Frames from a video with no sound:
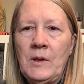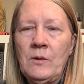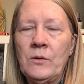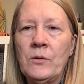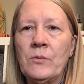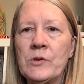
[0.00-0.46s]

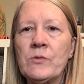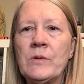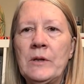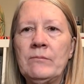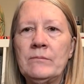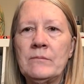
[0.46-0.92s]
go to the
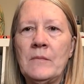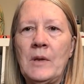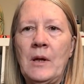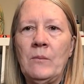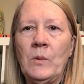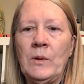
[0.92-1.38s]
retreat.
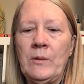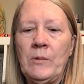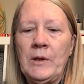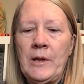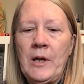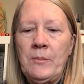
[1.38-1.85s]
I'm really,
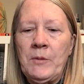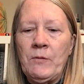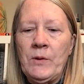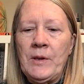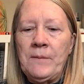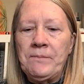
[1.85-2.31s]
really happy
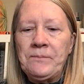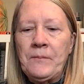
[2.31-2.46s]
for that.